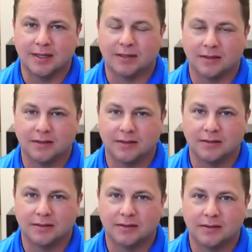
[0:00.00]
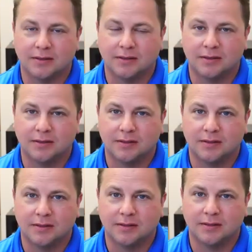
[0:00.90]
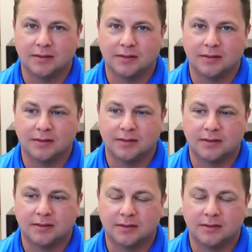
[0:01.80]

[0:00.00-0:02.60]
It's not a big deal. And he just